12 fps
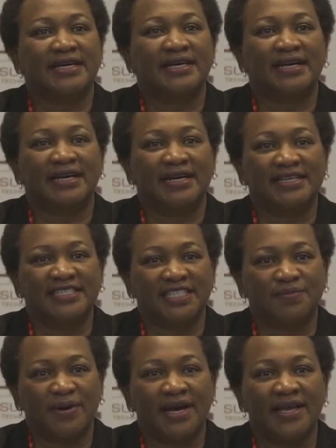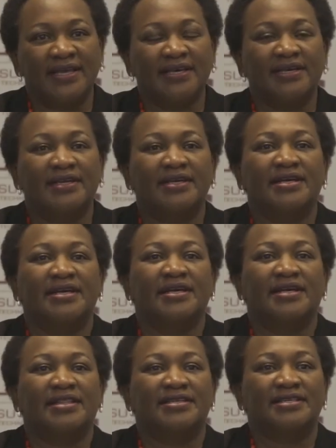can inspire,
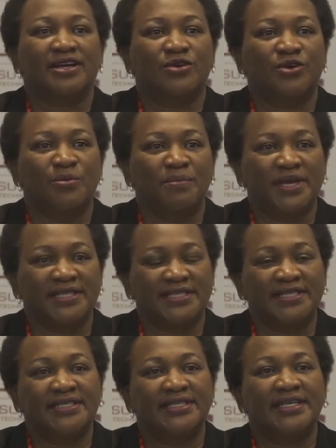that are committed,